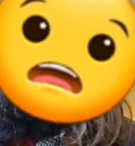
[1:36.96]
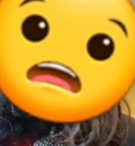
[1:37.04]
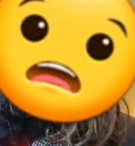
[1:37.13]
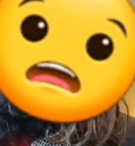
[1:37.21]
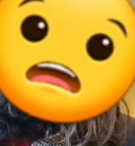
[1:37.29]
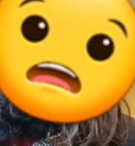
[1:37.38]

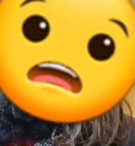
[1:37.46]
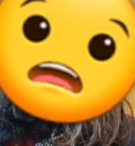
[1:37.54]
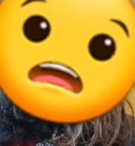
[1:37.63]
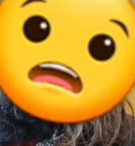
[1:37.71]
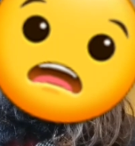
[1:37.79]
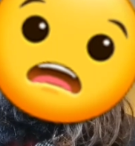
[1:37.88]
use
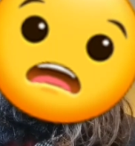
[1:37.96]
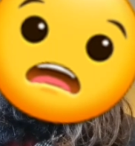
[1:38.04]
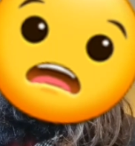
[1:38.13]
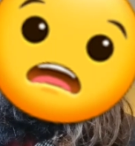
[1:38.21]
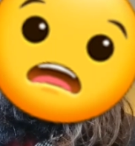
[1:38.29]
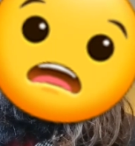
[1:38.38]

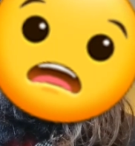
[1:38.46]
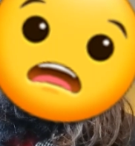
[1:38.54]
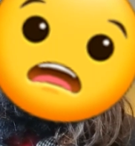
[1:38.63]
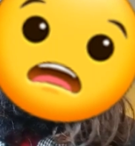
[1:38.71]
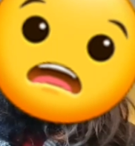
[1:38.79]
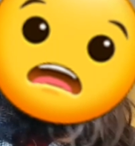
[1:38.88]
as a
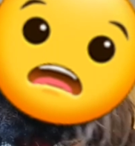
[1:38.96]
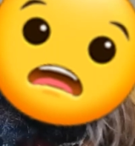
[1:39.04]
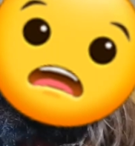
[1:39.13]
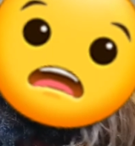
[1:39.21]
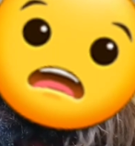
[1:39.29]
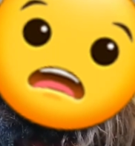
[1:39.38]

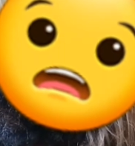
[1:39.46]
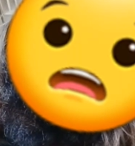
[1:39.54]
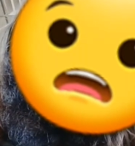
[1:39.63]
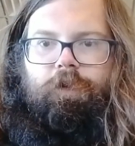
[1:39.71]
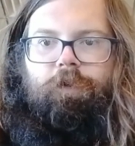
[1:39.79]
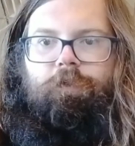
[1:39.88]
synonym
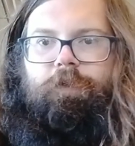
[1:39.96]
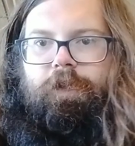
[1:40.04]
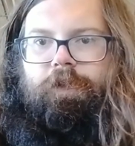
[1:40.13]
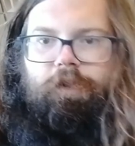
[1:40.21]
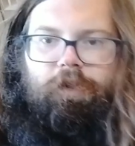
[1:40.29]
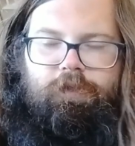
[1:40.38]
for
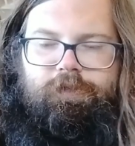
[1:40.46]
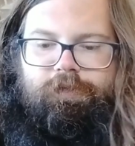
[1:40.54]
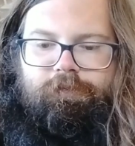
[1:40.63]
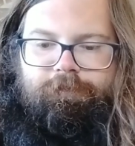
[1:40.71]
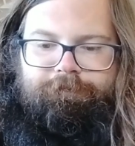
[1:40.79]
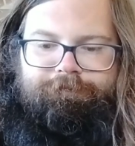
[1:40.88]
OKRs,